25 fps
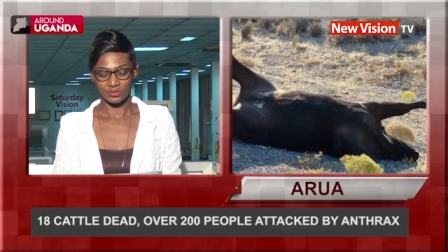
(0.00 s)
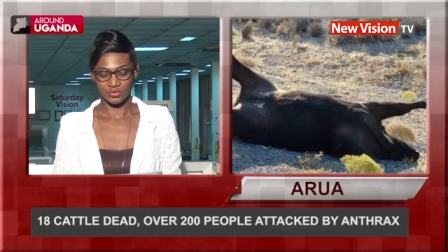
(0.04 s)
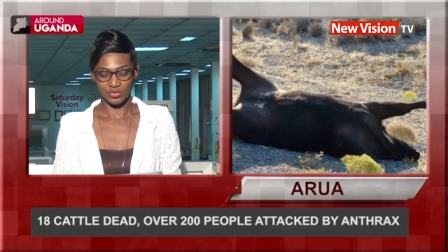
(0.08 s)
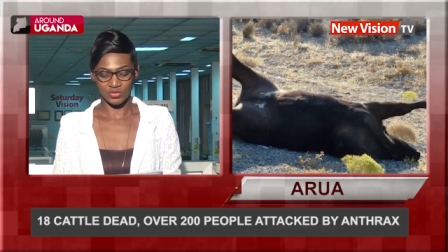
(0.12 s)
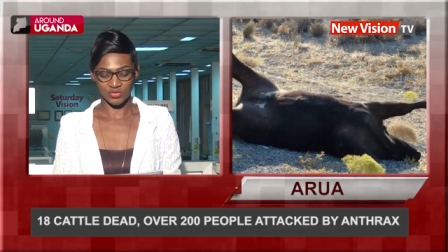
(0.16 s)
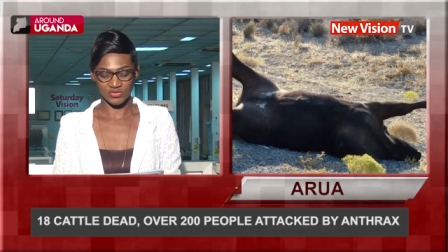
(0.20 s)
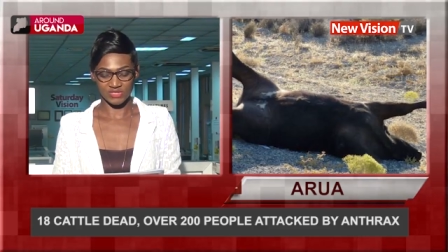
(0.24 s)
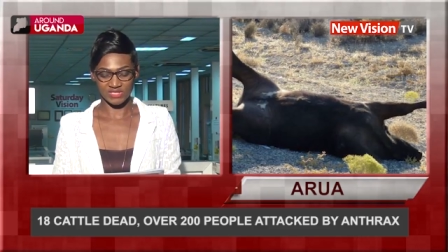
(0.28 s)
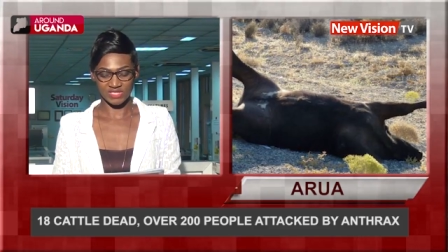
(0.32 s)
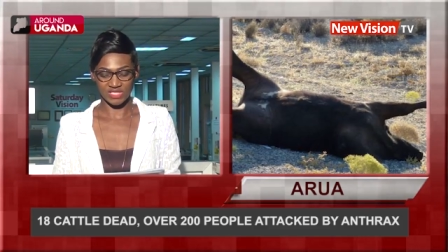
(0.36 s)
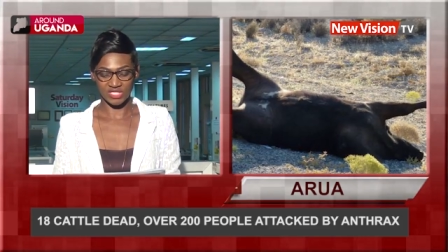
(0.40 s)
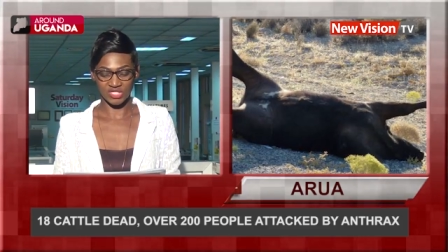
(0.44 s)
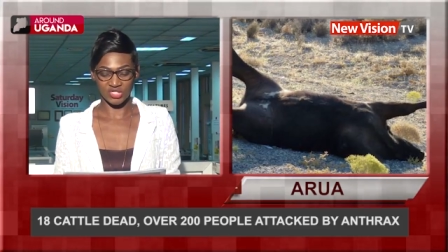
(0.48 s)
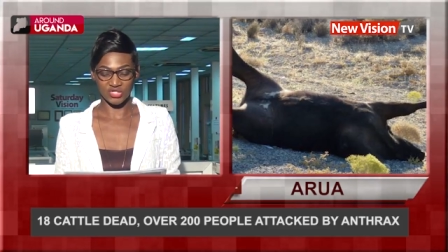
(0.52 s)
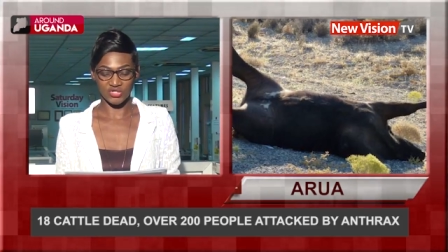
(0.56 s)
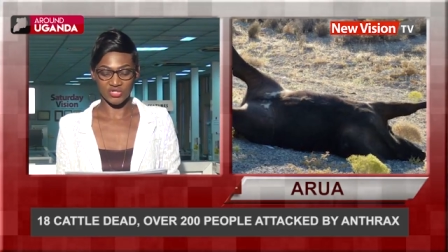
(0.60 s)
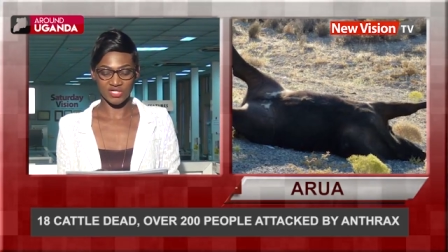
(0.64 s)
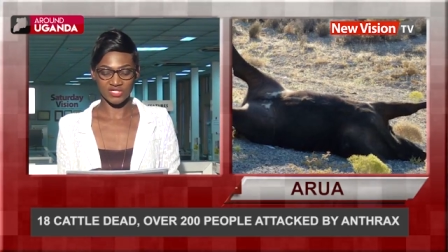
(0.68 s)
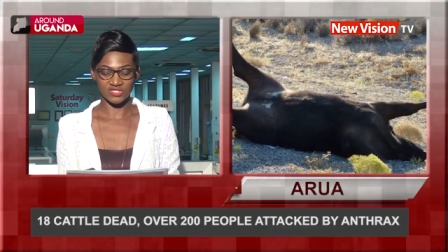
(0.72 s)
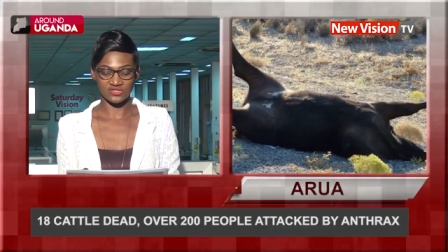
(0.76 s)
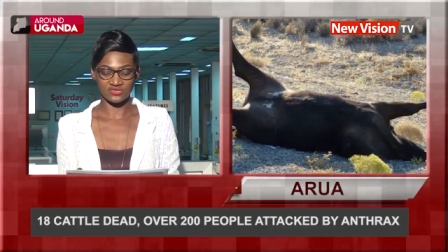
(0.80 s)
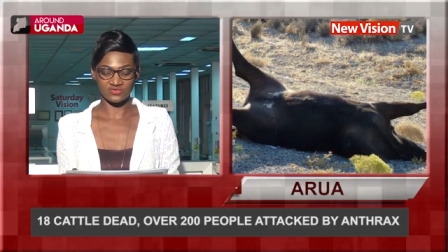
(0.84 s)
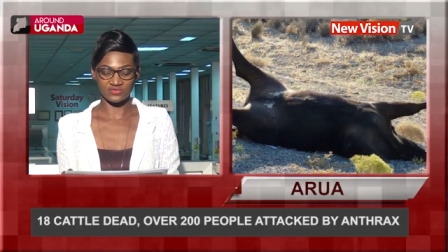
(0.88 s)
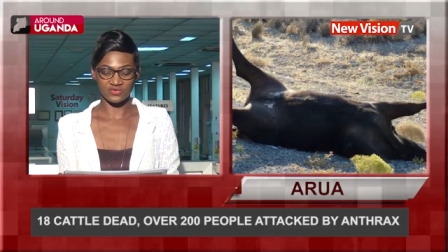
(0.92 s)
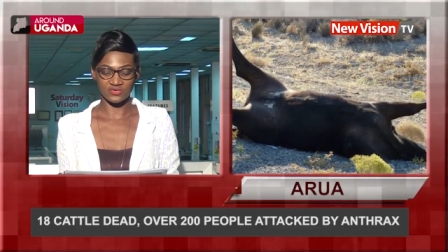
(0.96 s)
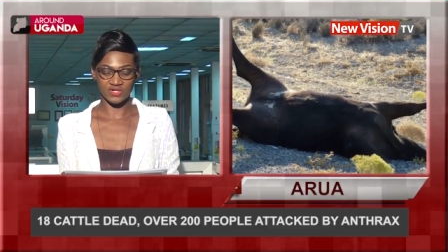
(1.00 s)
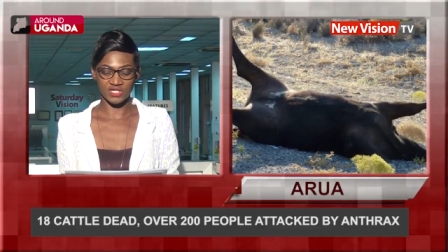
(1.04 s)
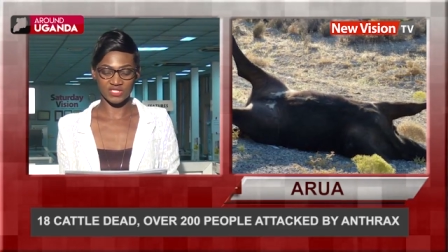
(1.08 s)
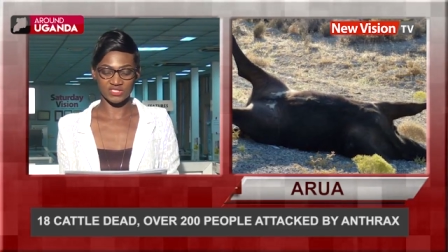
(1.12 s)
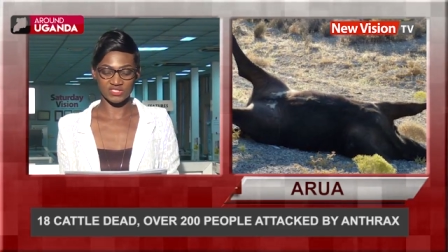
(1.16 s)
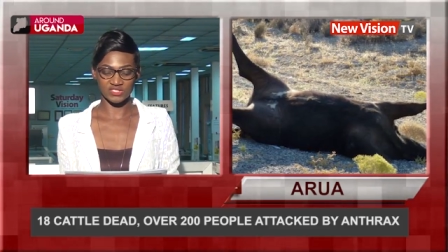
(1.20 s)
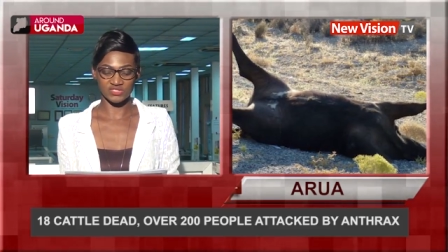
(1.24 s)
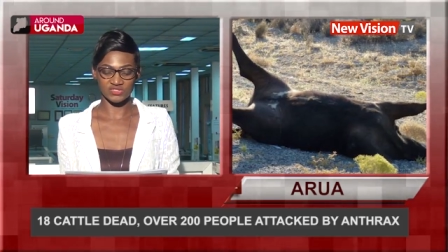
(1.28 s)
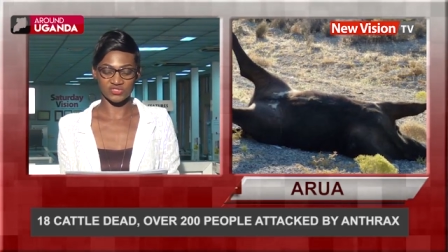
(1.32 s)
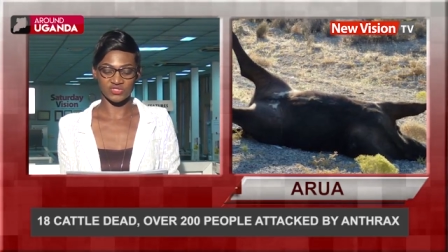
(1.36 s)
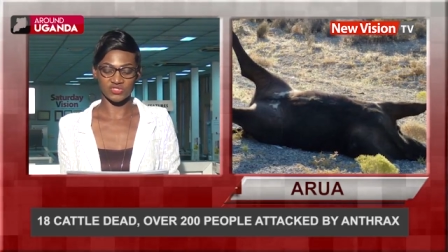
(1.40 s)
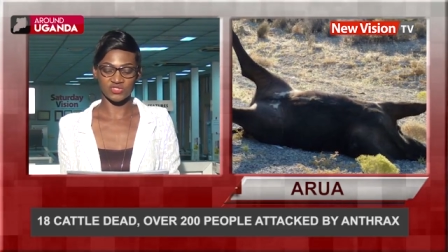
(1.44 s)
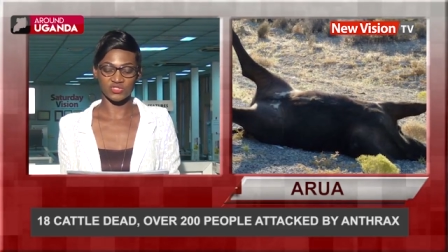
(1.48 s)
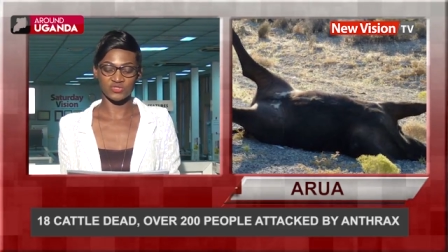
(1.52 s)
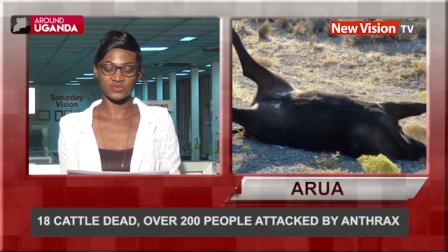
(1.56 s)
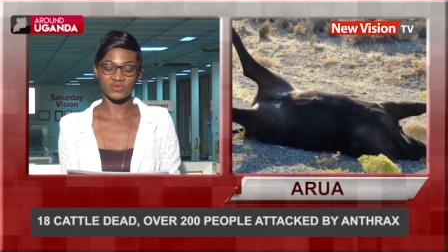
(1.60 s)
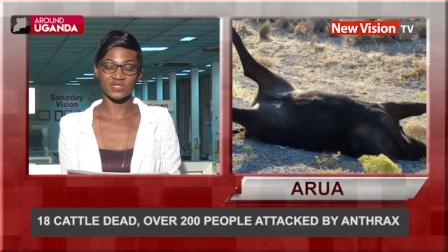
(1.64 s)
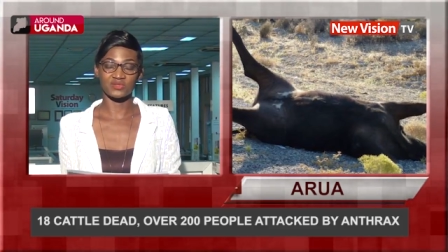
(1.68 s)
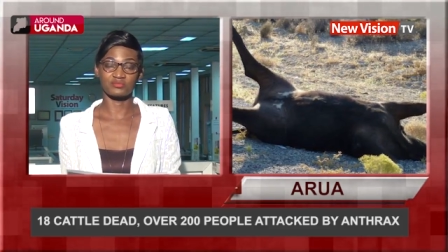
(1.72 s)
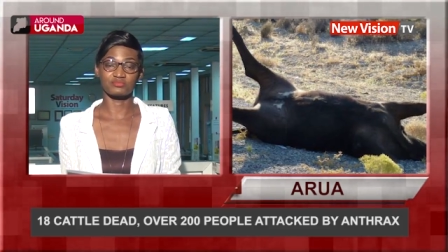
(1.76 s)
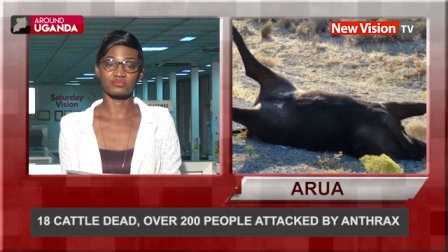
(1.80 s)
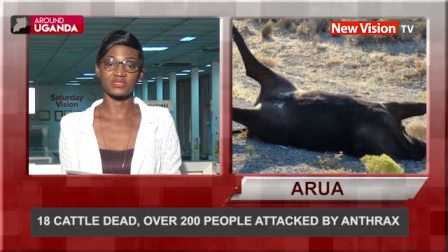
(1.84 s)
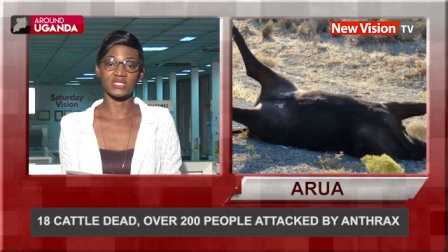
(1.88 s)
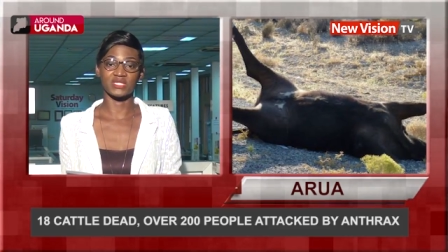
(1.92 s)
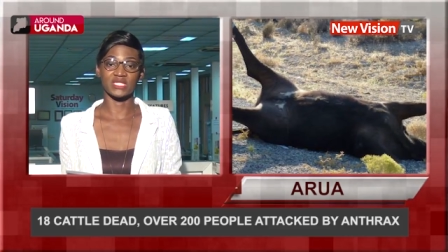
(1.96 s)
posing a great threat to
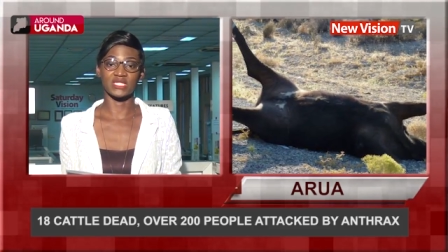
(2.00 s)
human